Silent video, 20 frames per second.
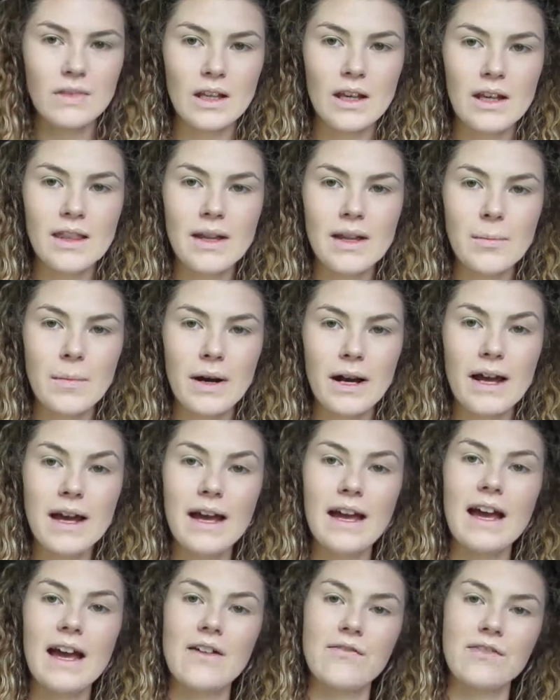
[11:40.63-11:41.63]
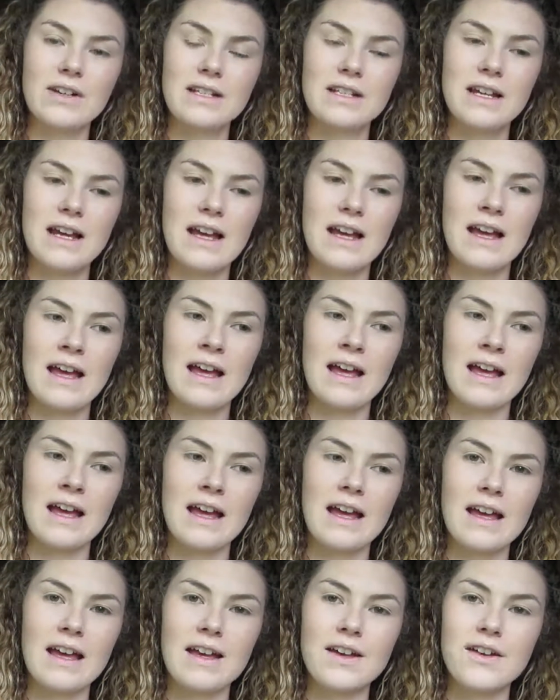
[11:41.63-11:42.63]
And then my
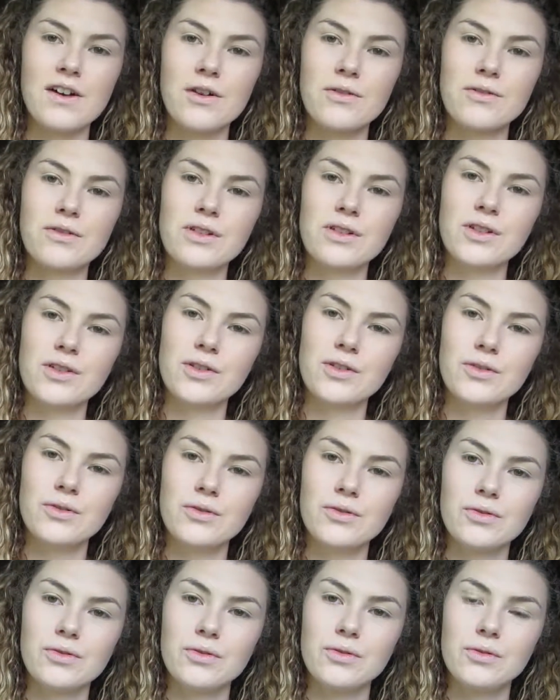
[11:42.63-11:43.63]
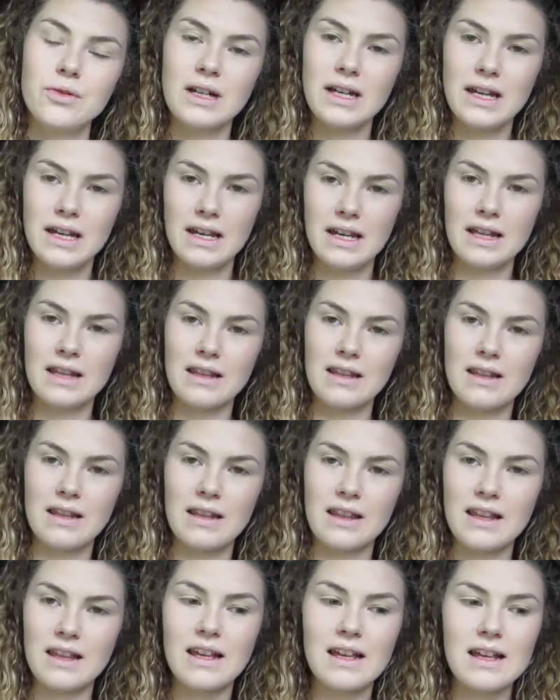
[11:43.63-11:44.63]
everyday go-to in
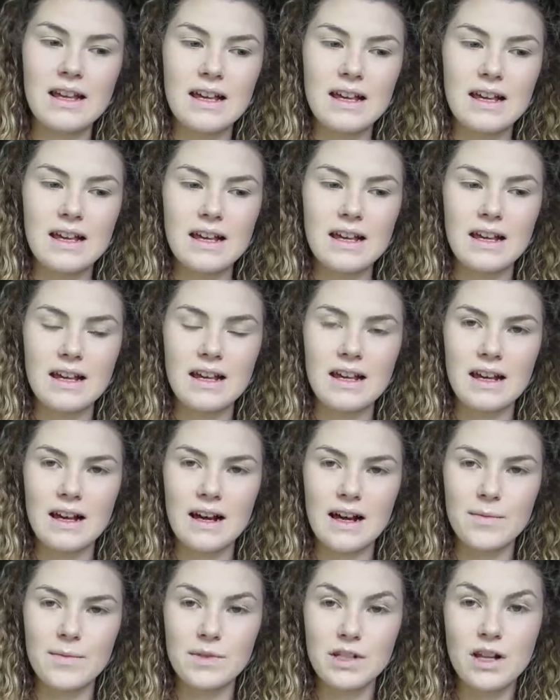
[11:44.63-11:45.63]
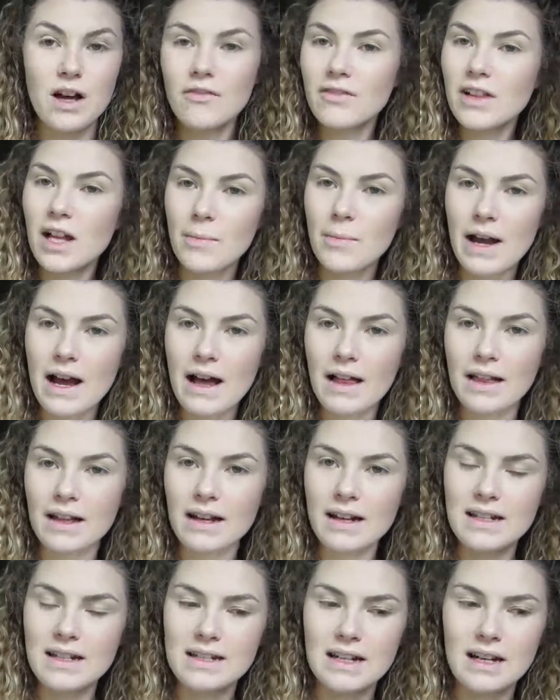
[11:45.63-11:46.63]
the Soft Glam palette
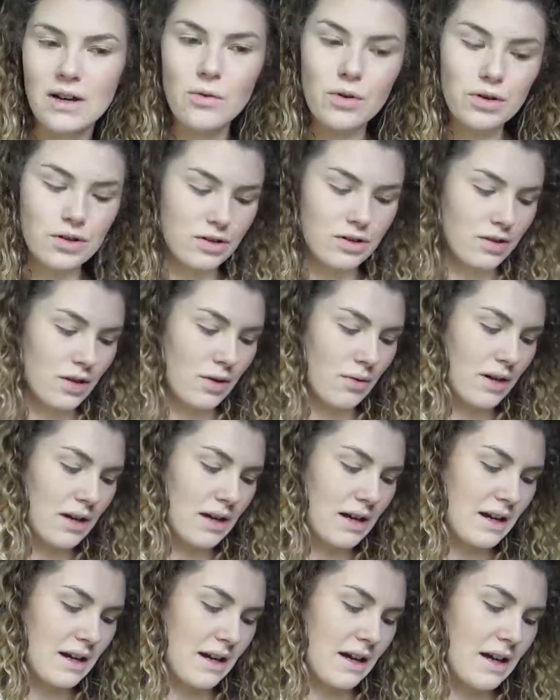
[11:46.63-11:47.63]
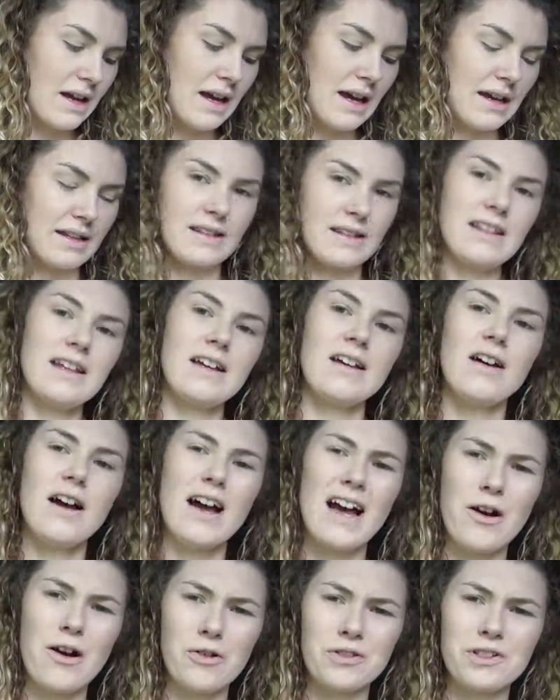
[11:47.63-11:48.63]
is like orange soda. I think they
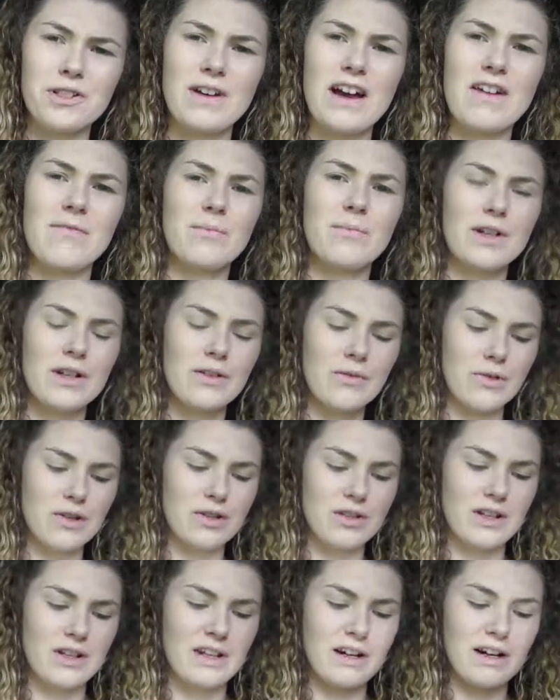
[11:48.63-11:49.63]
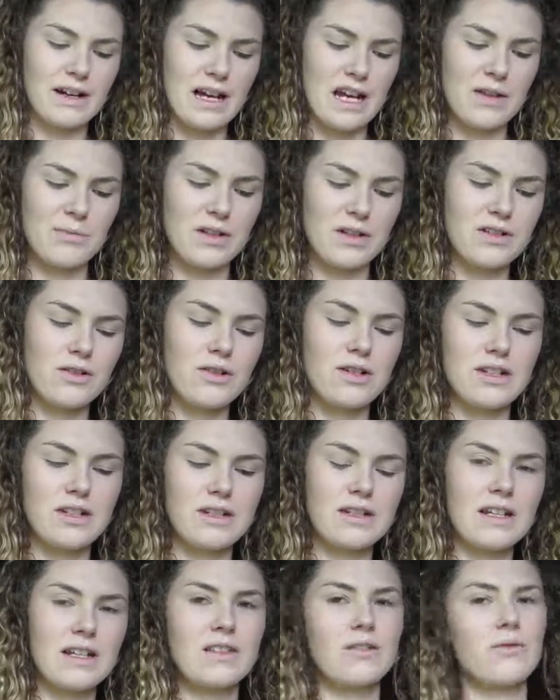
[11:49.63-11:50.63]
also have burnt orange in there again, but it's always
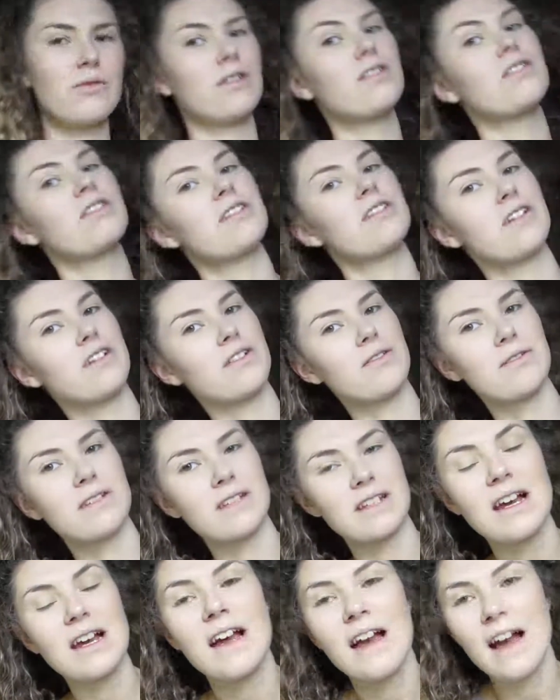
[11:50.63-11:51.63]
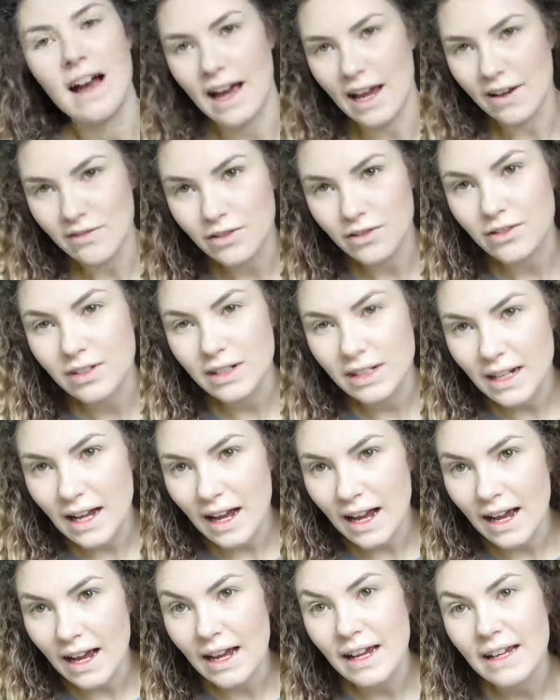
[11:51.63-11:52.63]
just like the orangey tones. I have green
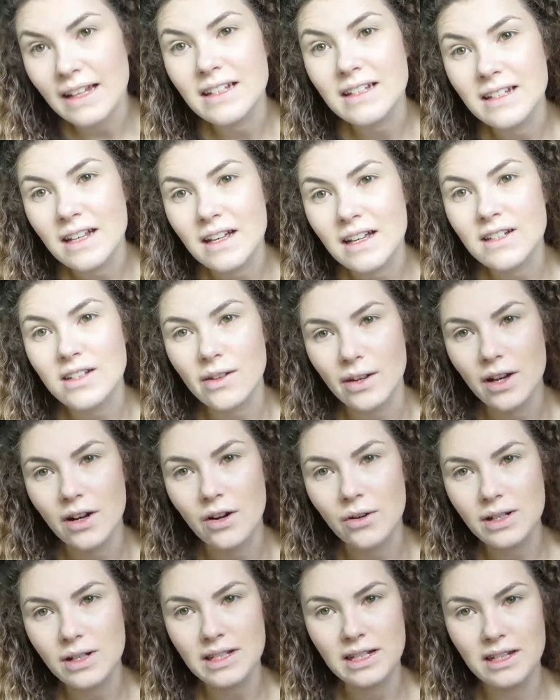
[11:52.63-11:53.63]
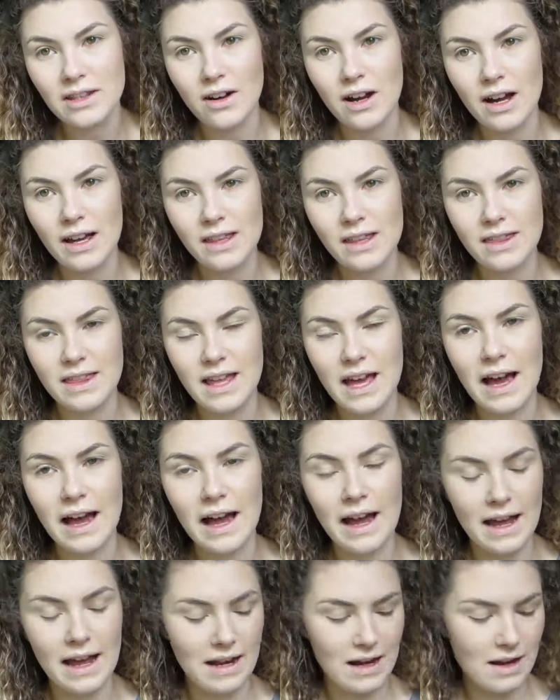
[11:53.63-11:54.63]
eyes, so I always thought
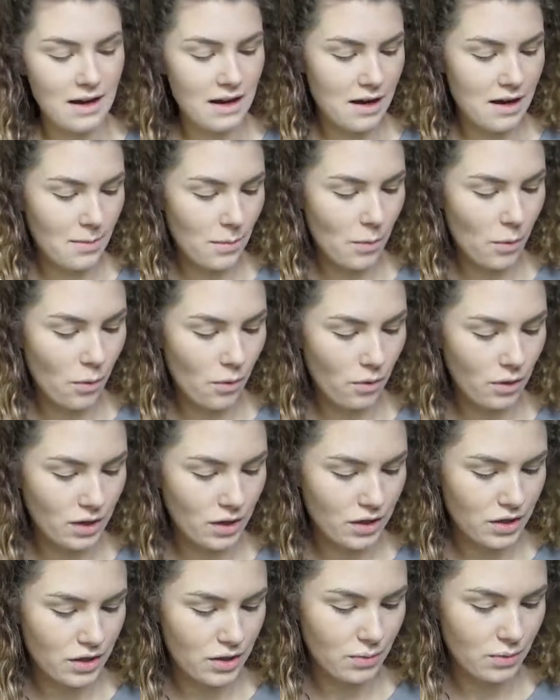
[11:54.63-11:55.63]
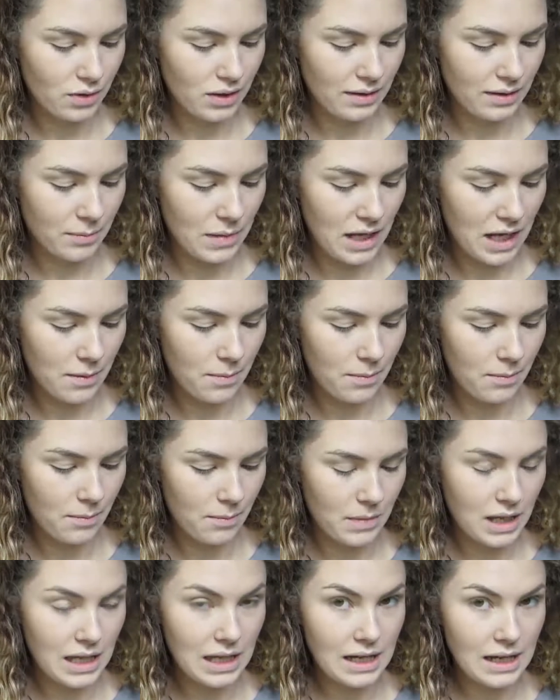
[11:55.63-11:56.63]
that orange would make
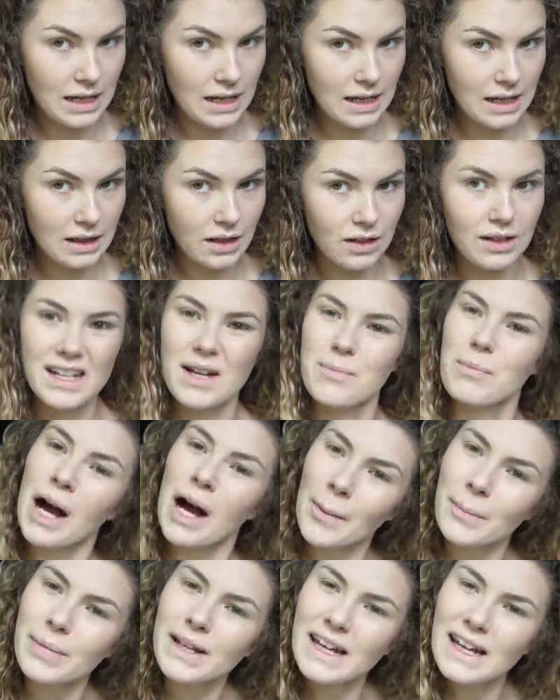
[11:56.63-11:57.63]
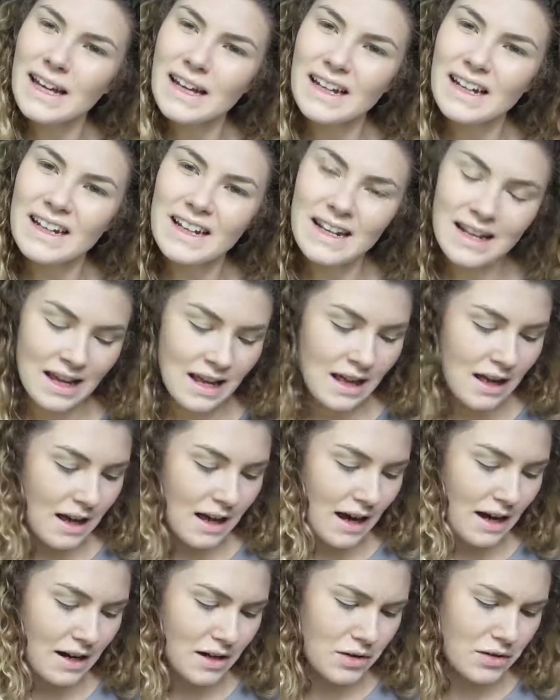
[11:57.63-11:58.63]
me look like a pumpkin.
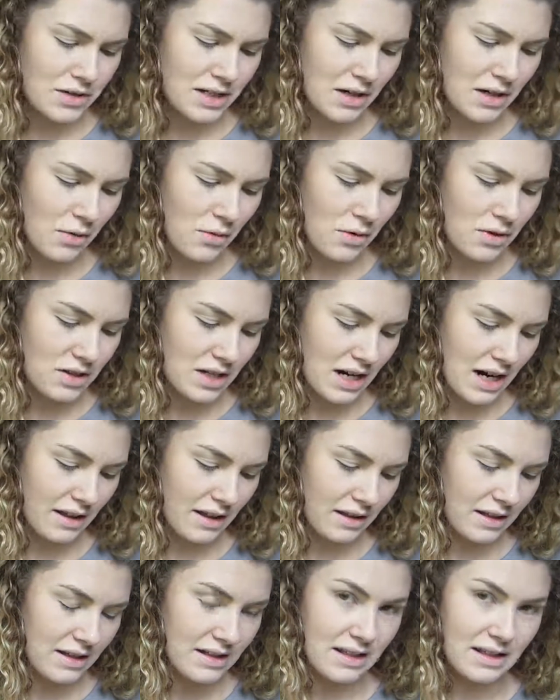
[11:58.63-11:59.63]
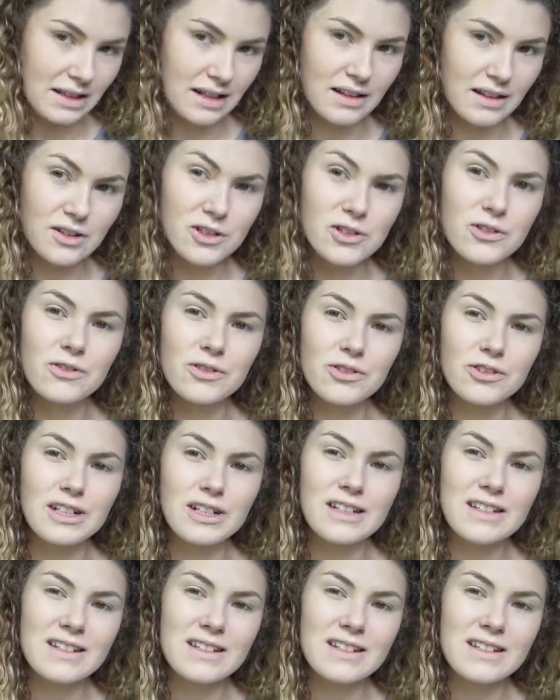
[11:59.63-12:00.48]
I don't know, just like orange eyelids and then a little green